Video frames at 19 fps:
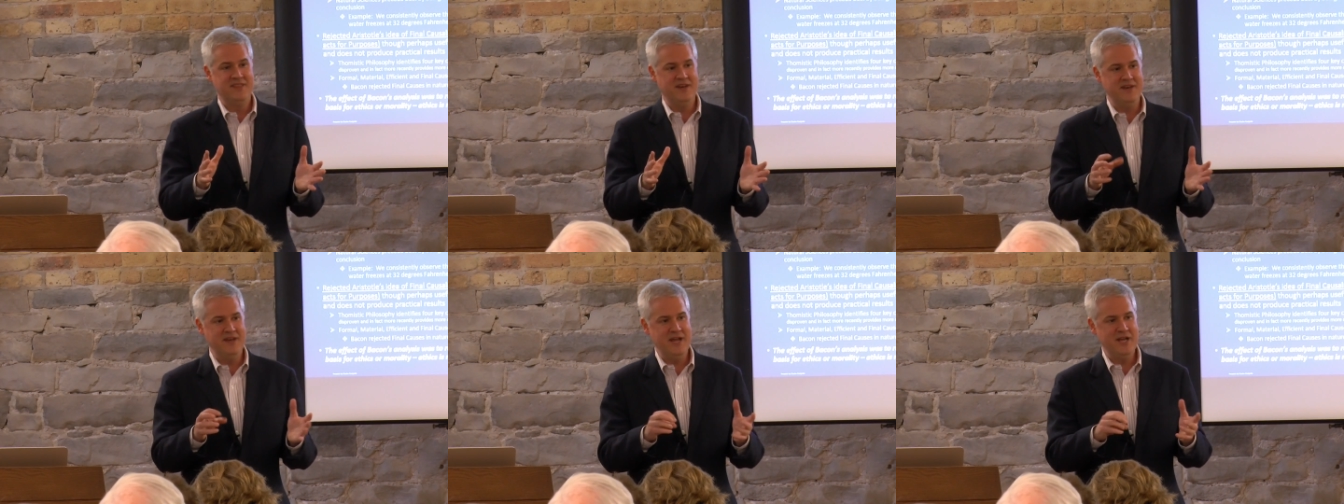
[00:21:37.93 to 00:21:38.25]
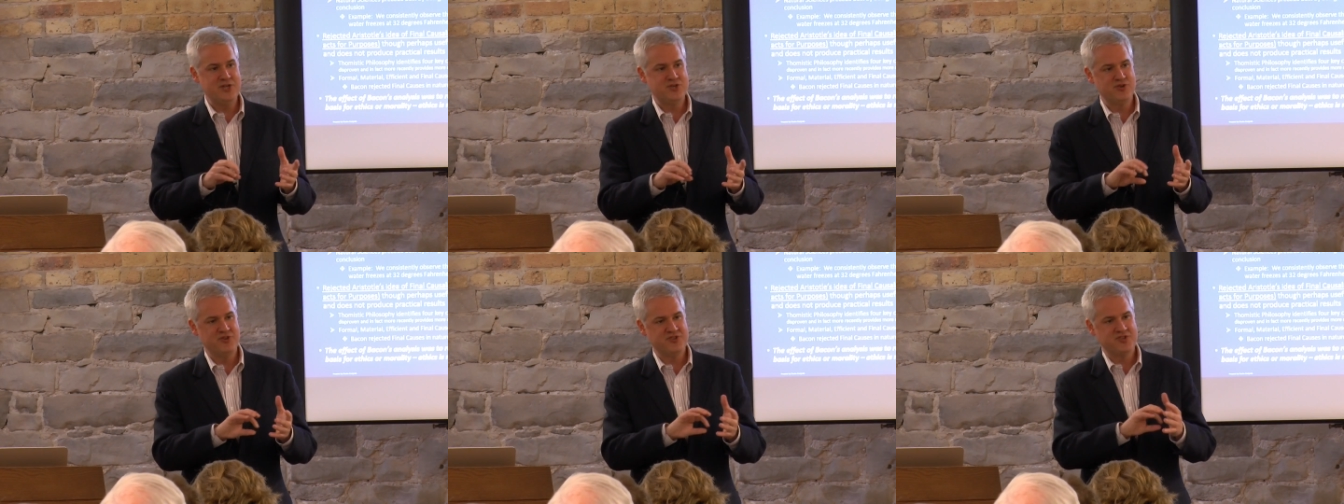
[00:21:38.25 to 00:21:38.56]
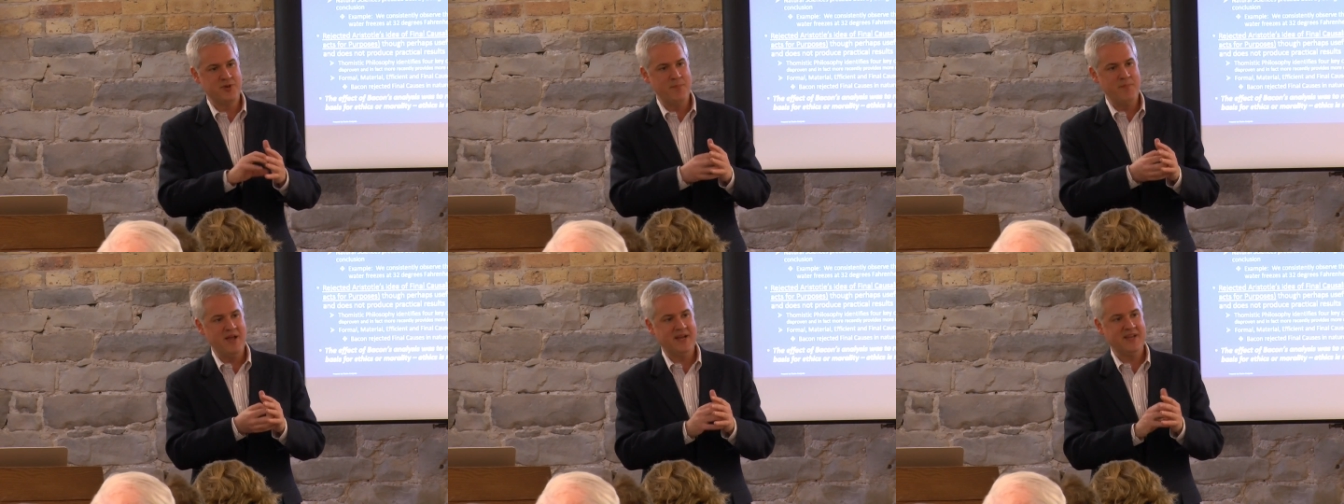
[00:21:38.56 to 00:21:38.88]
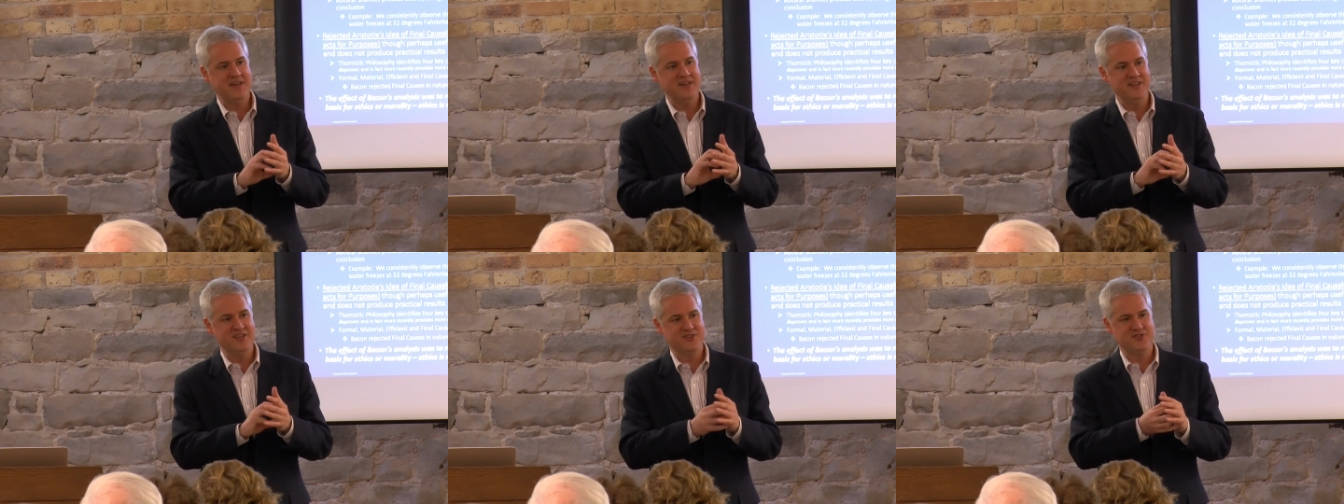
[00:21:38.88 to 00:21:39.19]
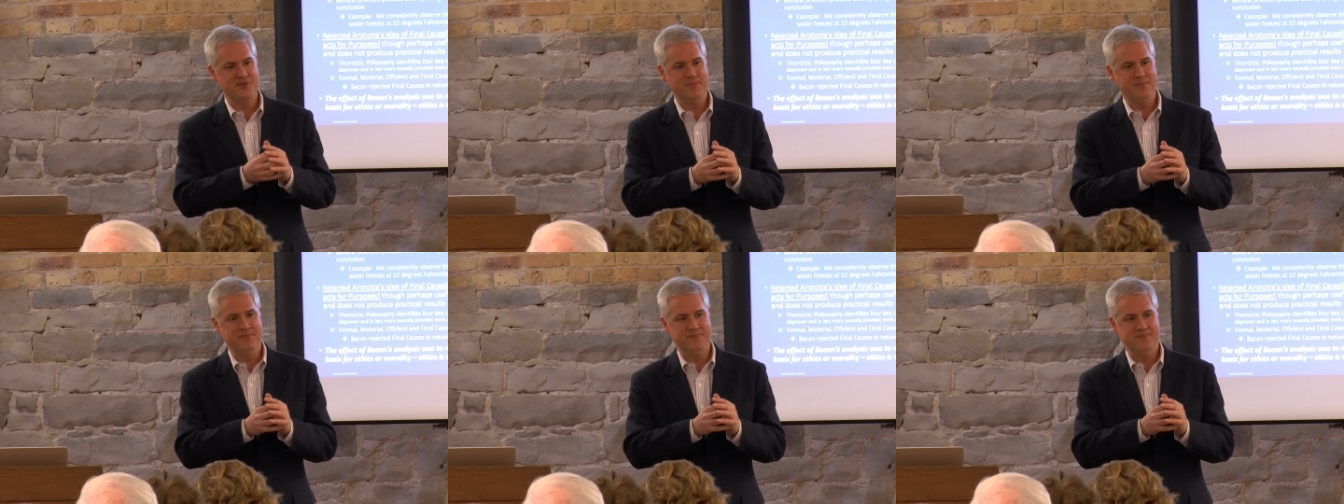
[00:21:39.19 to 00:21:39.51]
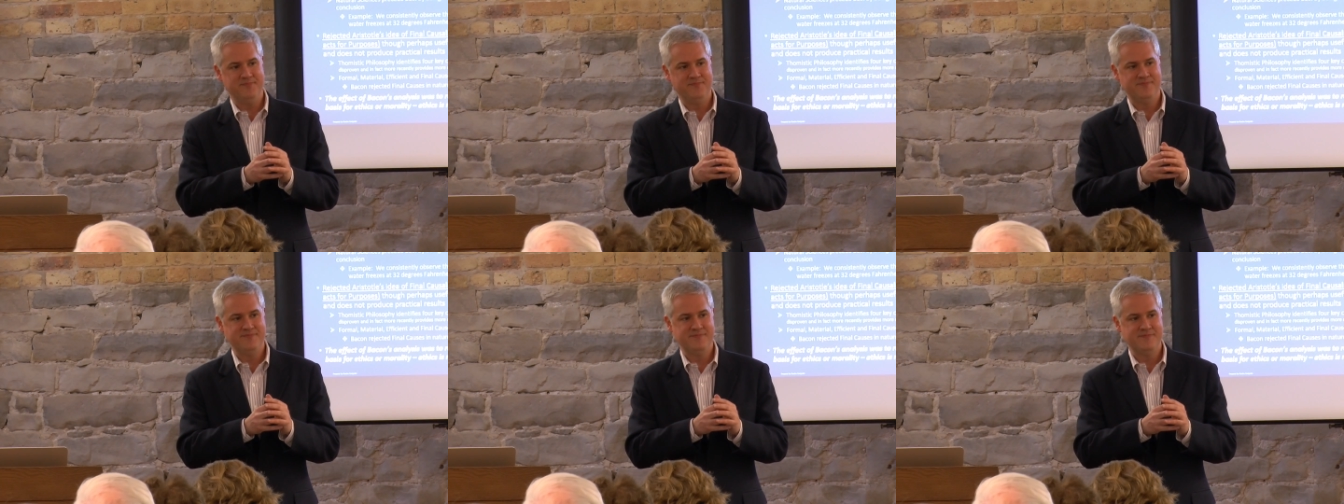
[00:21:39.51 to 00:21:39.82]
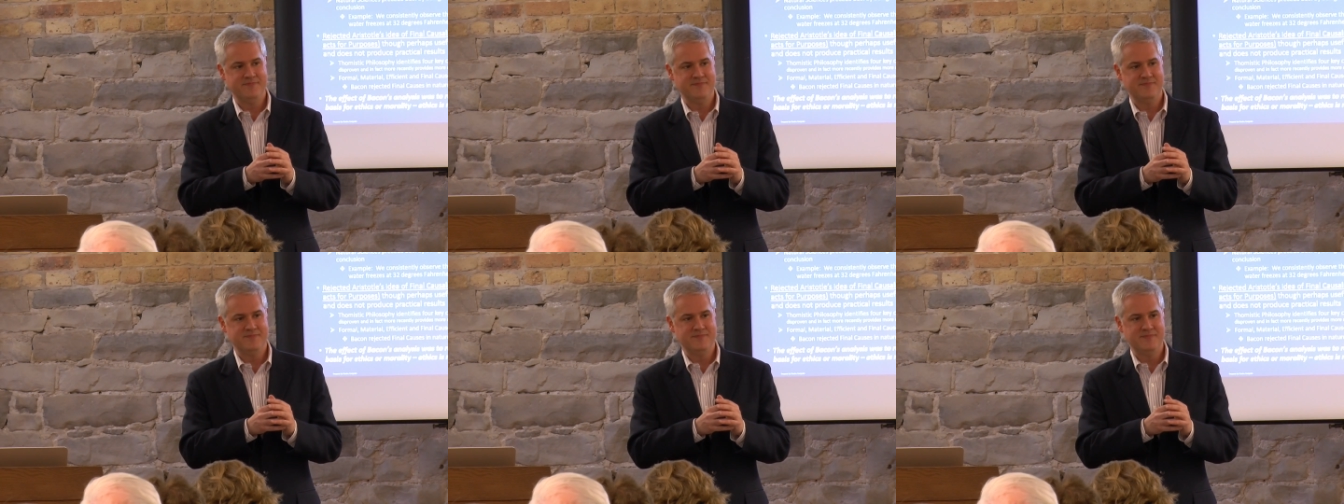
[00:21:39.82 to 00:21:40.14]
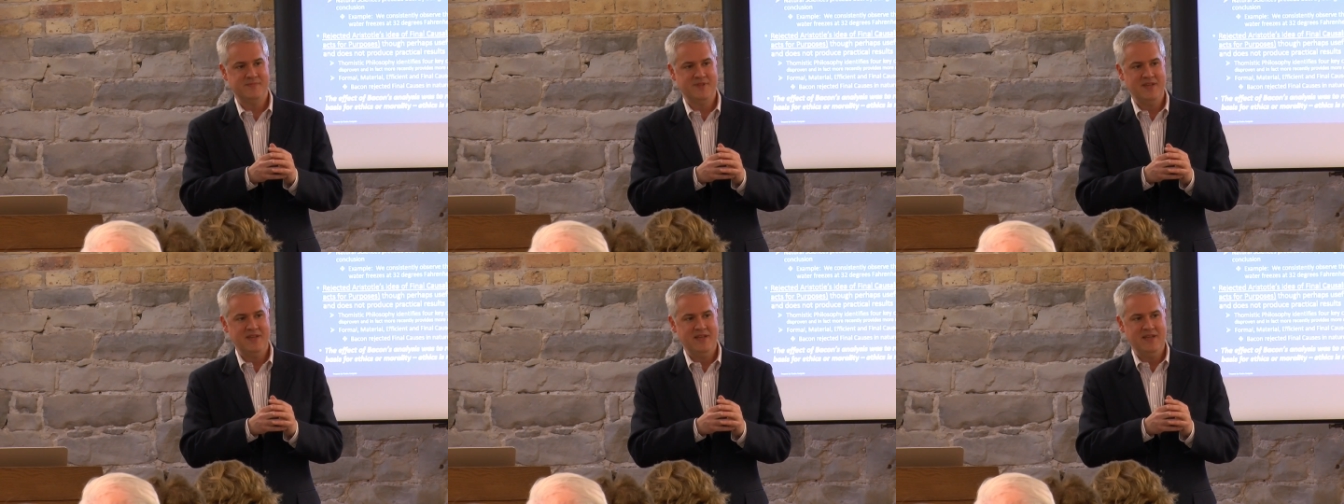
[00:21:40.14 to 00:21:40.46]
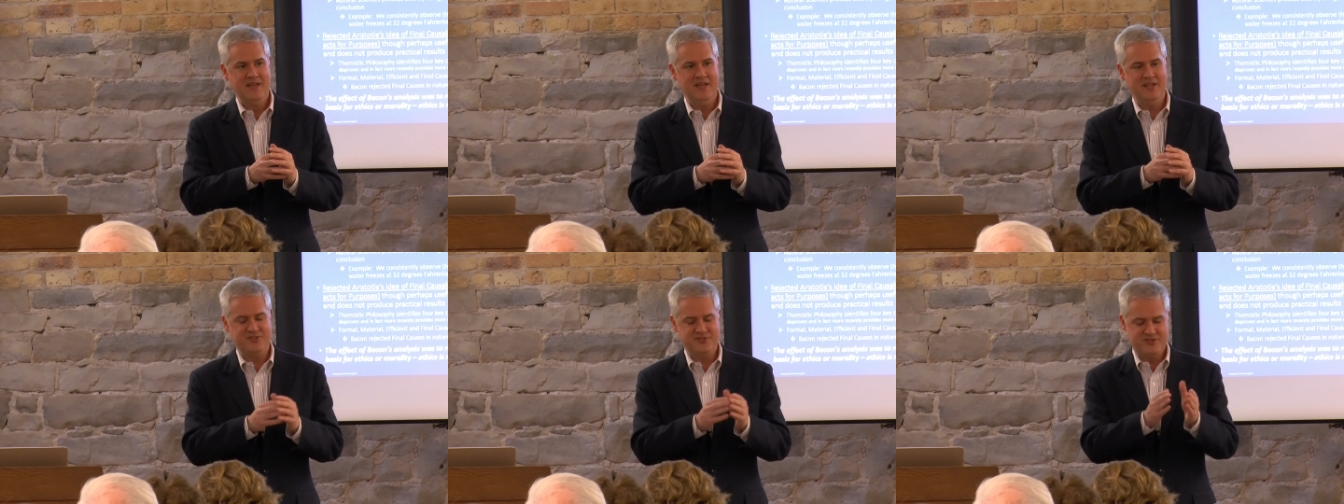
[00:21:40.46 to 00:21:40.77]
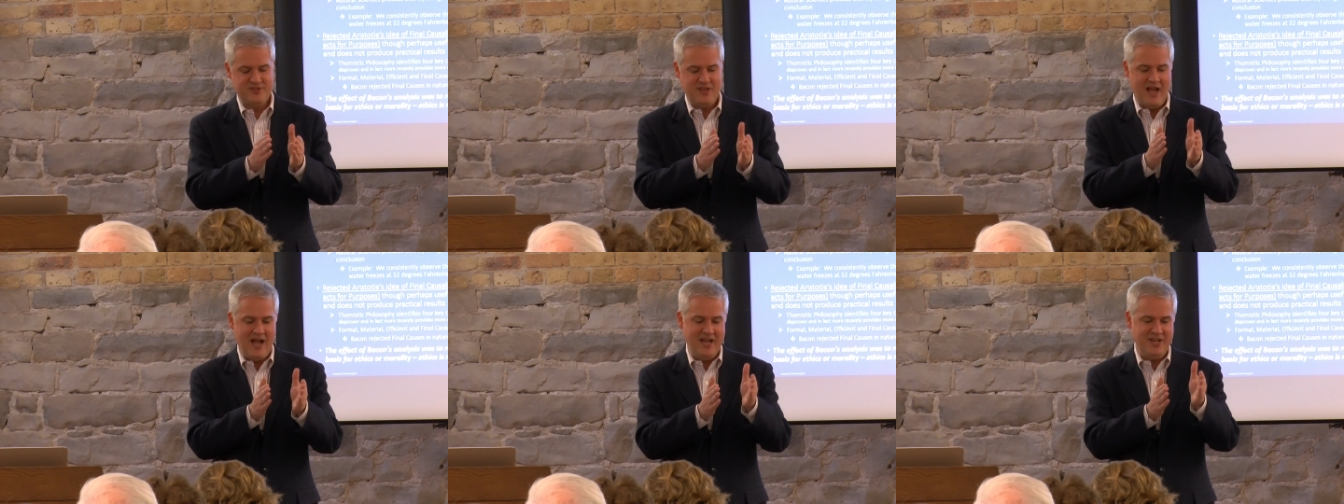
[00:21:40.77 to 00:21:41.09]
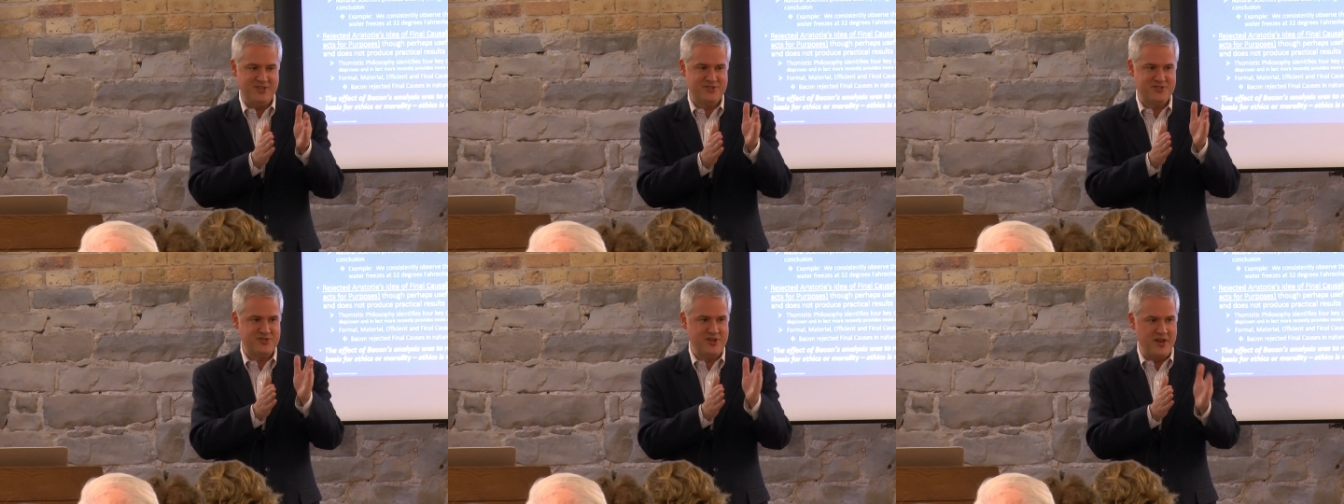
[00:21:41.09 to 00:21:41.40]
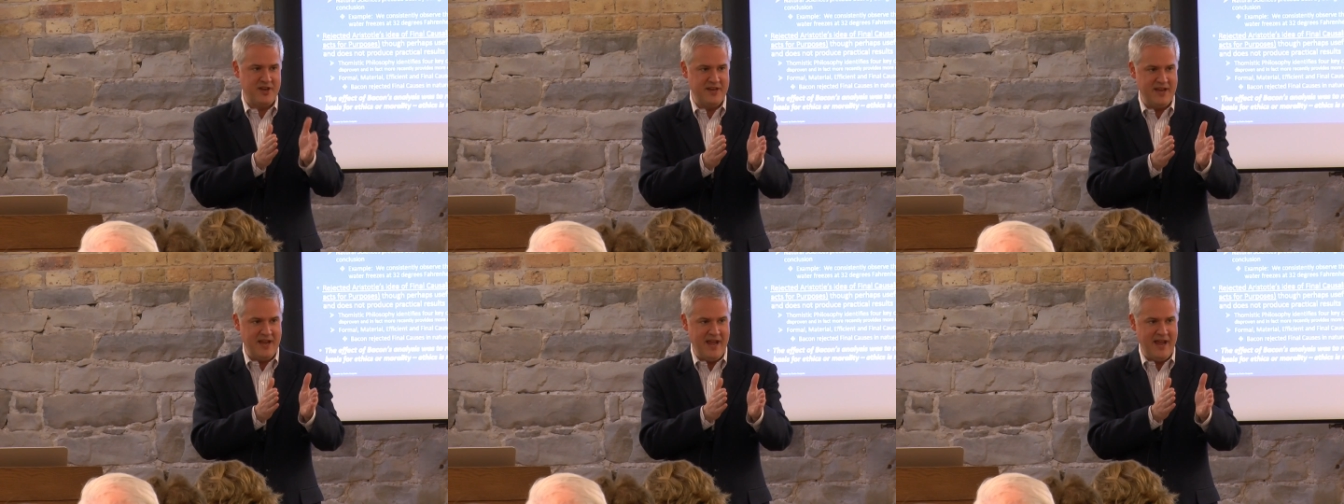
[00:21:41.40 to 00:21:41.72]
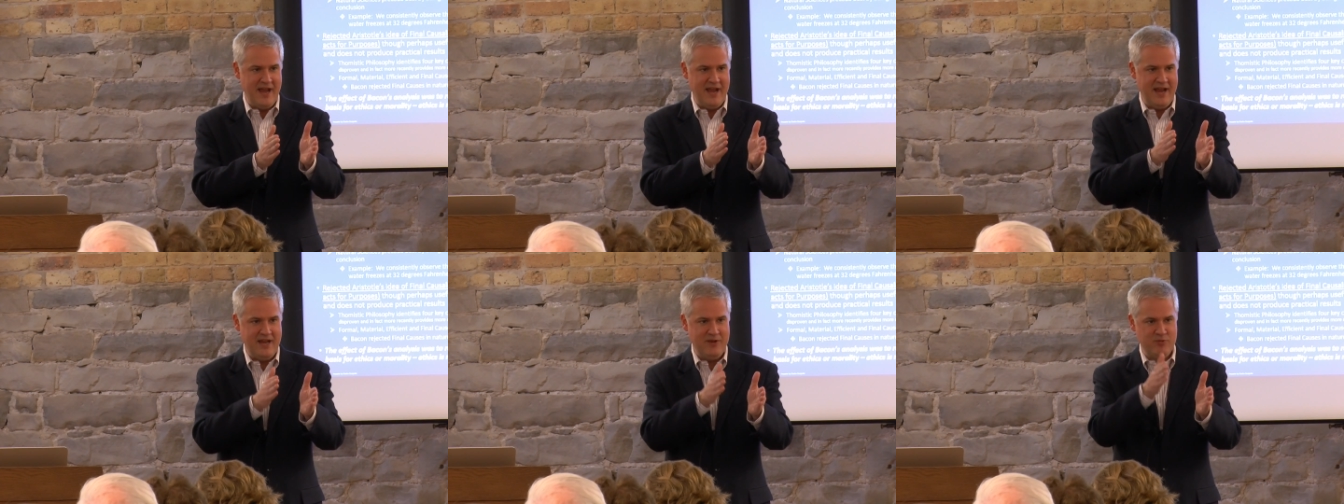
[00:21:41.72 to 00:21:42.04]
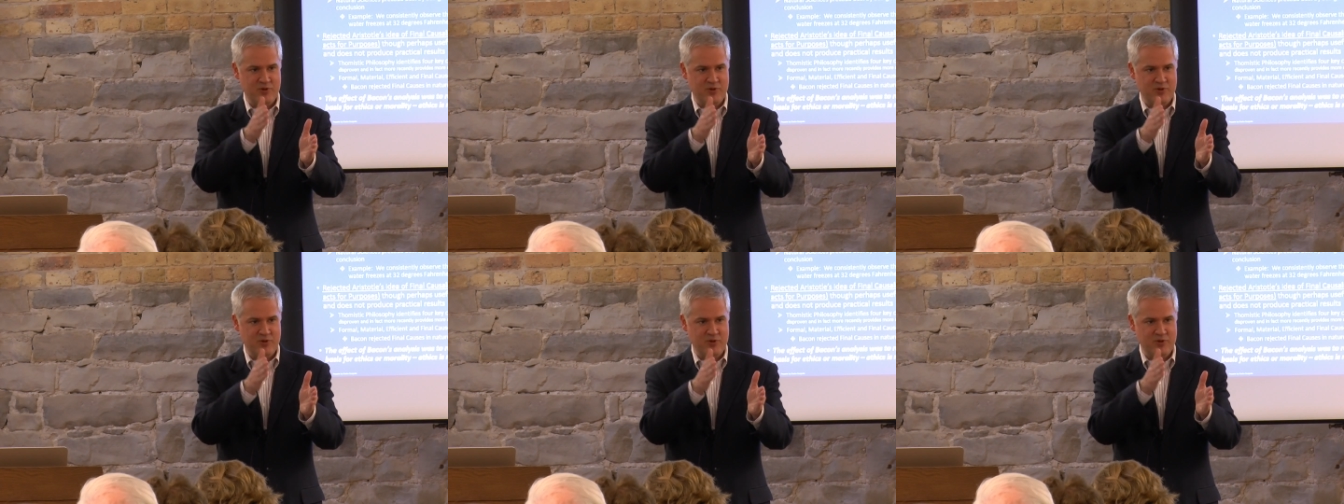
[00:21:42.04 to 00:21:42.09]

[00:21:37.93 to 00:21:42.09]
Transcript: that nature is a mechanism. It's I study A,